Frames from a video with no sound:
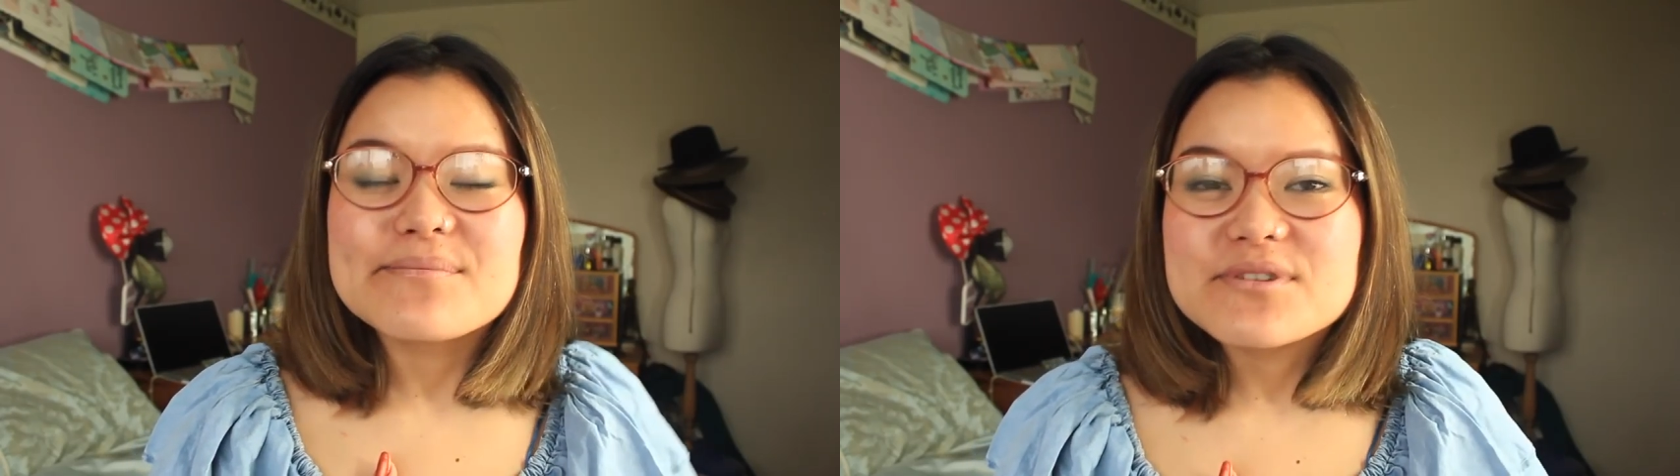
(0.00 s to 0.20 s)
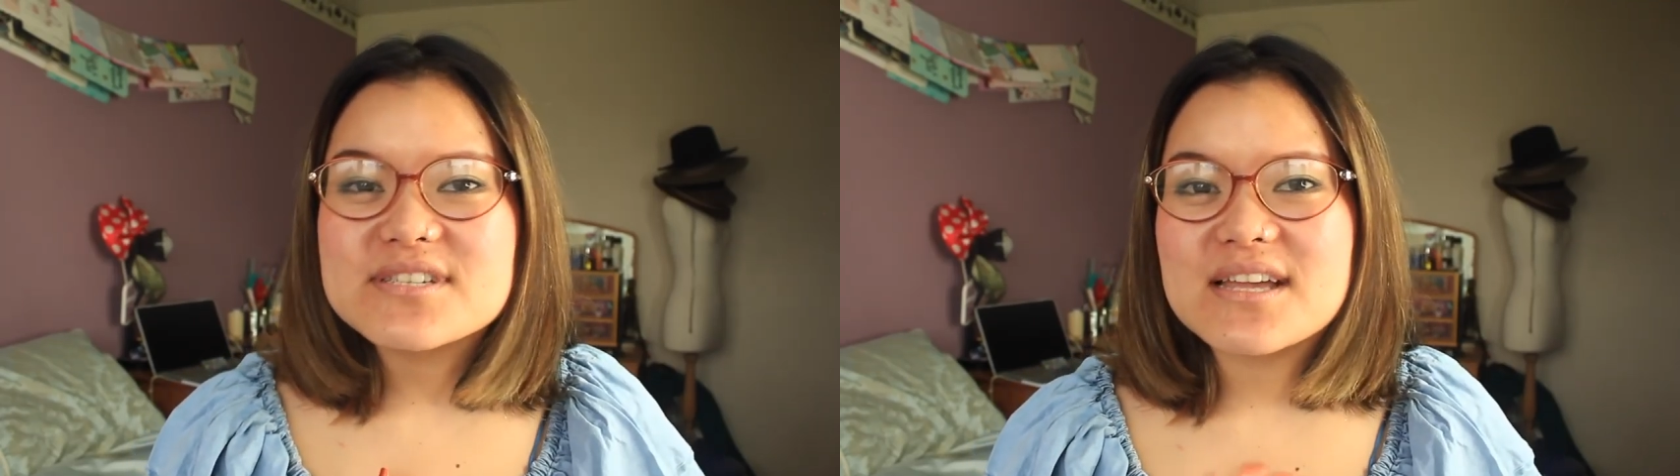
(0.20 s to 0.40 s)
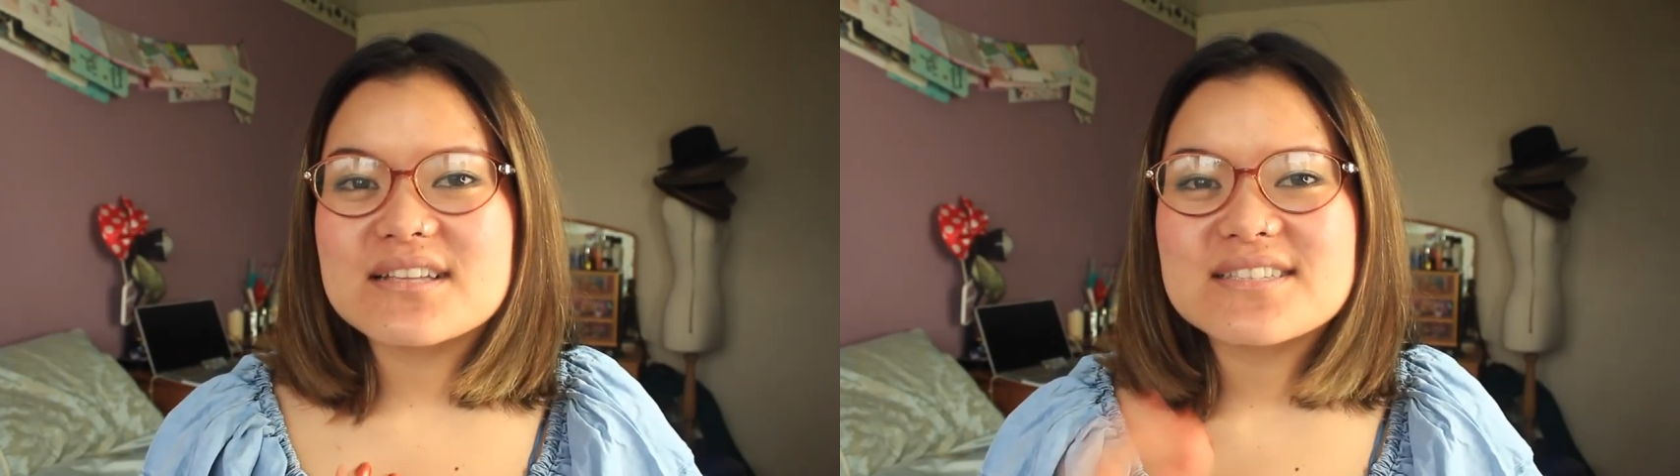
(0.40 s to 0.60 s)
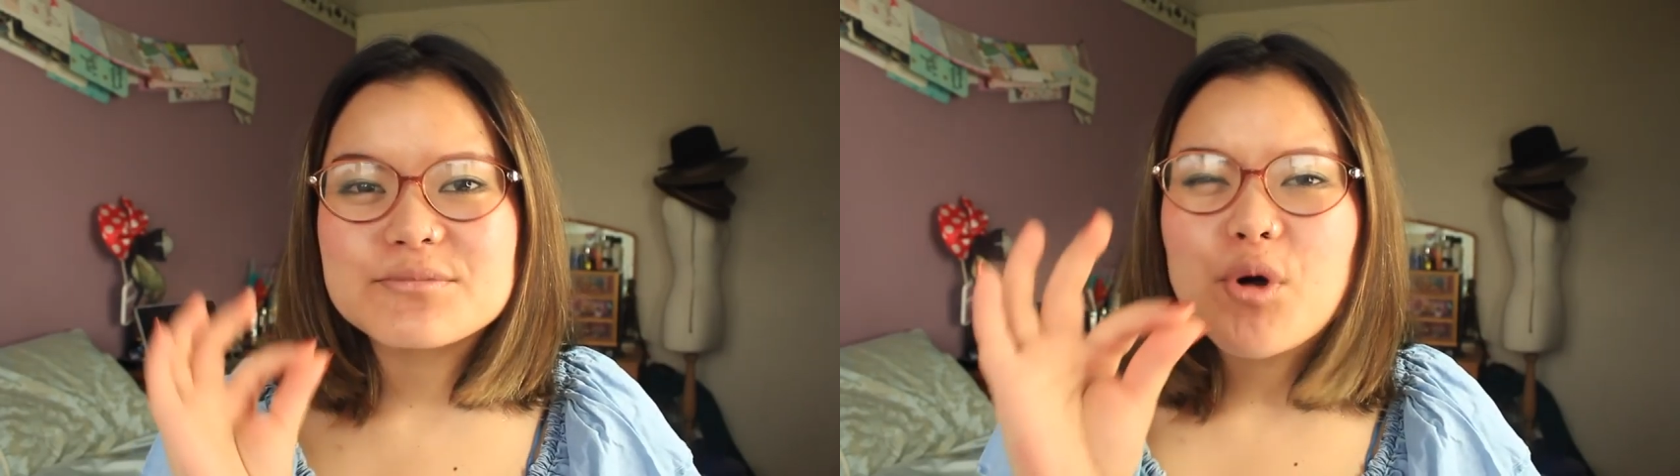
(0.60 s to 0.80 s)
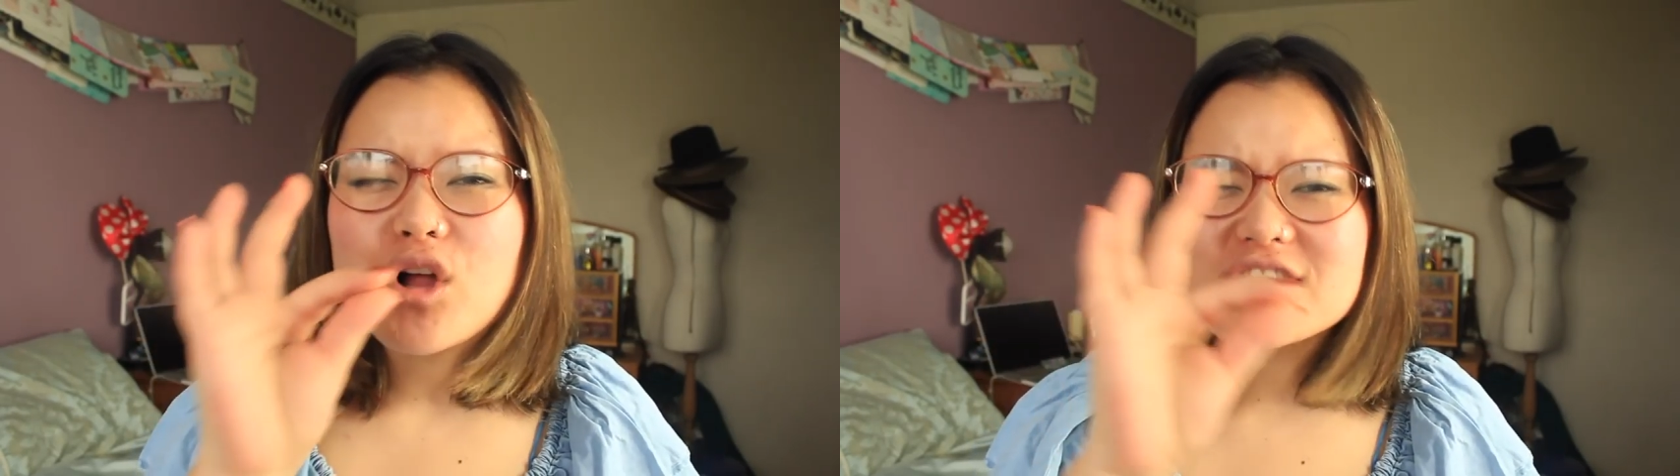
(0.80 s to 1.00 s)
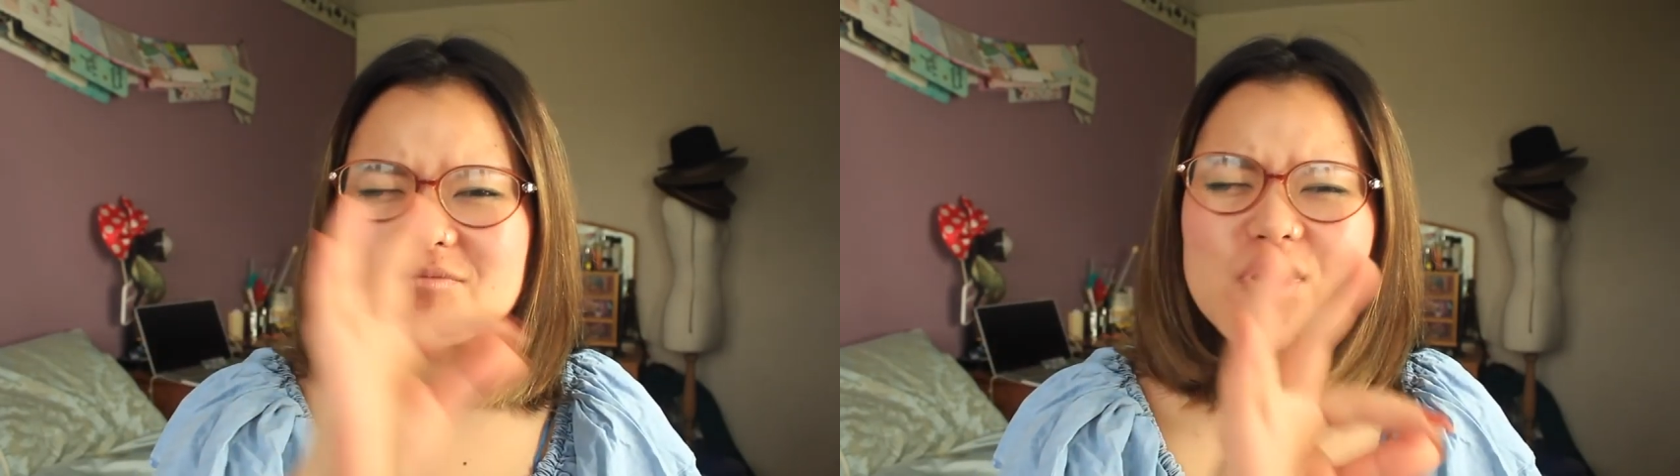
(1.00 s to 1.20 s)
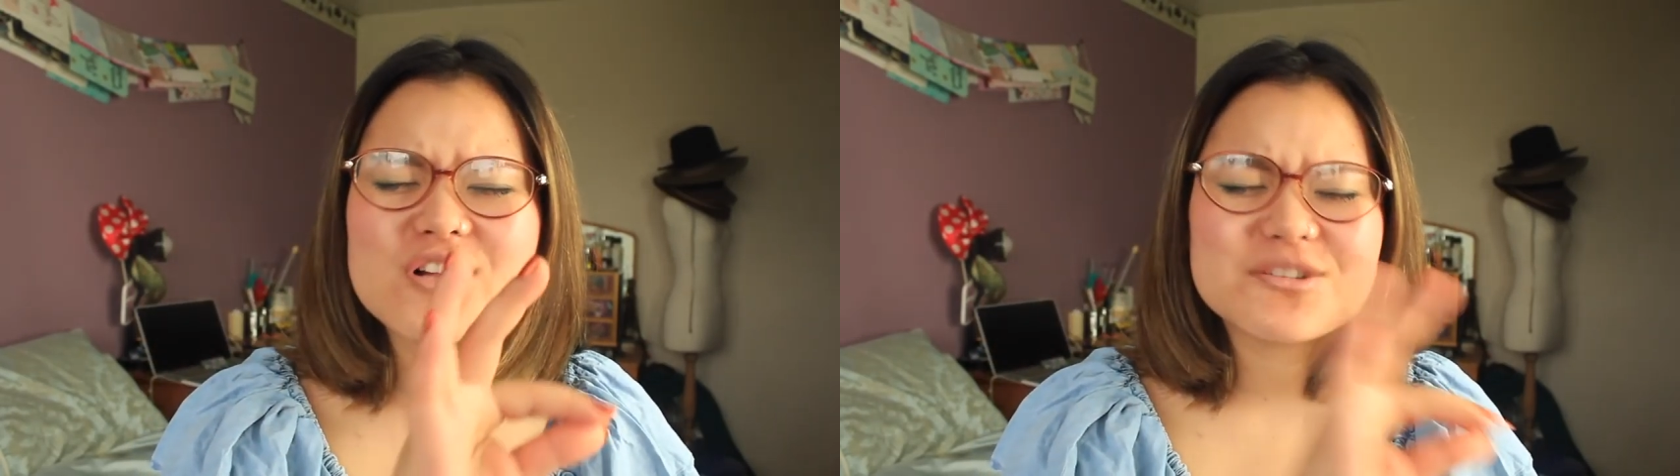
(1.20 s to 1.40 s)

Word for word: appreciate small small